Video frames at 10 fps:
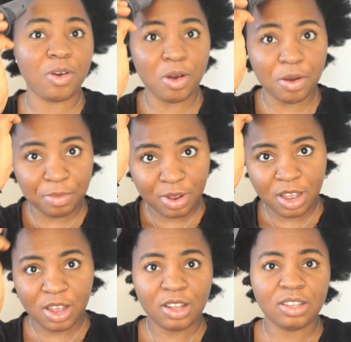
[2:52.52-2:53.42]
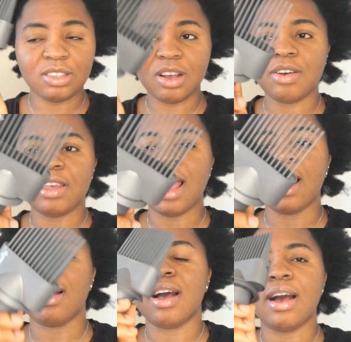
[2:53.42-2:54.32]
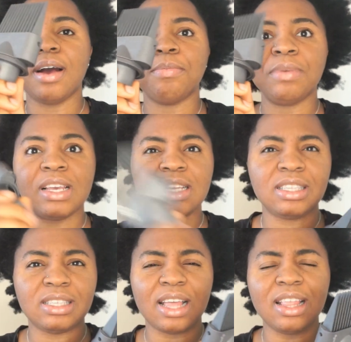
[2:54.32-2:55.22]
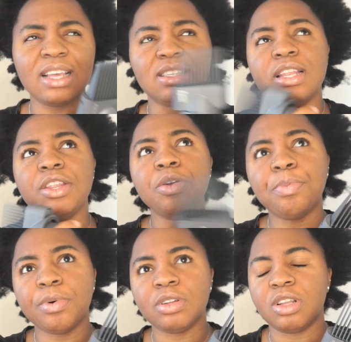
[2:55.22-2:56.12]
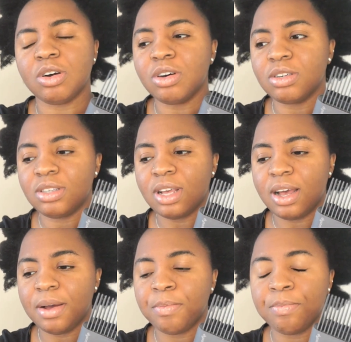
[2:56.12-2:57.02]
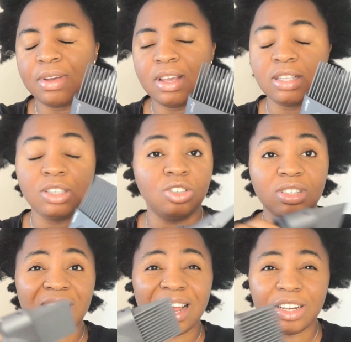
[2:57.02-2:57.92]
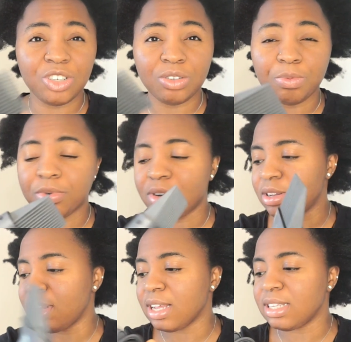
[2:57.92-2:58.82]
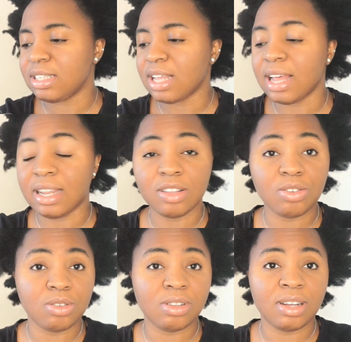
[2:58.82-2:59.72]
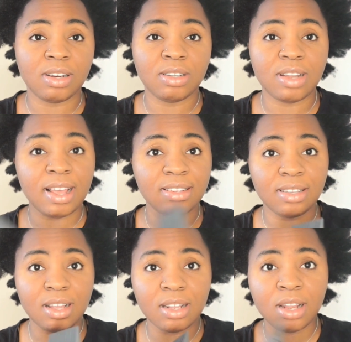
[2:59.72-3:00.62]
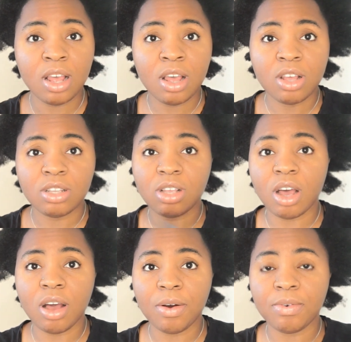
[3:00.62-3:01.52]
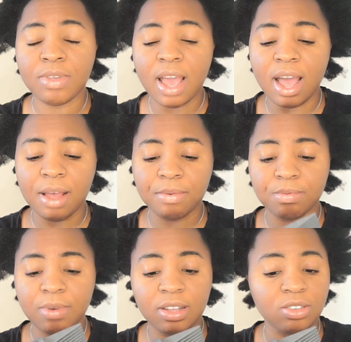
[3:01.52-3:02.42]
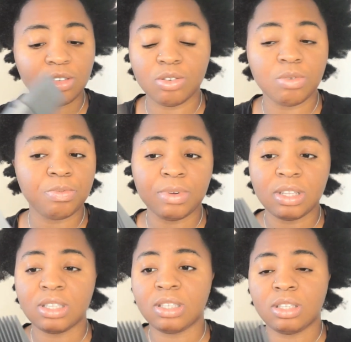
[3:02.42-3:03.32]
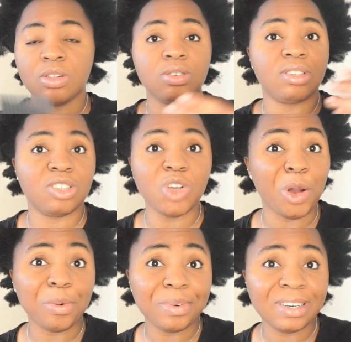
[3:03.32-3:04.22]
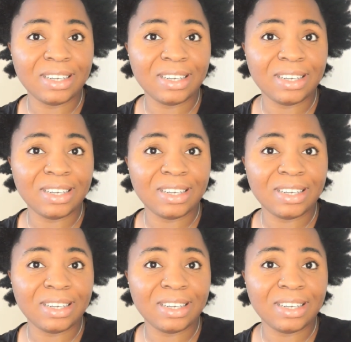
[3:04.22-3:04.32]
comb. So yeah, I think it's a new product. It's just an additional product that's added to the DYSON. So yeah, I just hope it does the job.